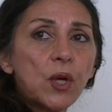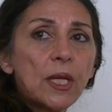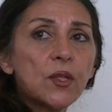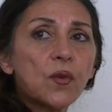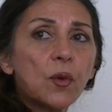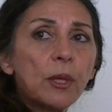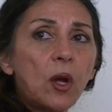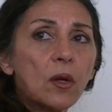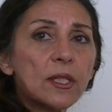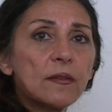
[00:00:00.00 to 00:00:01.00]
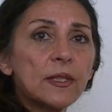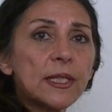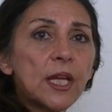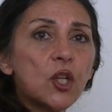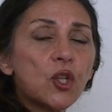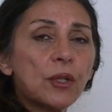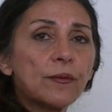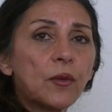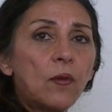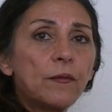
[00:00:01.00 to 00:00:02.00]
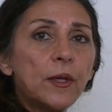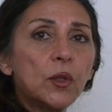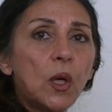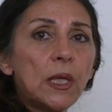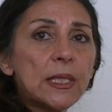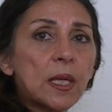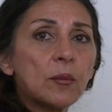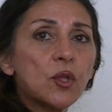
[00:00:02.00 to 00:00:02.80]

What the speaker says: transforming our civilization from feudalism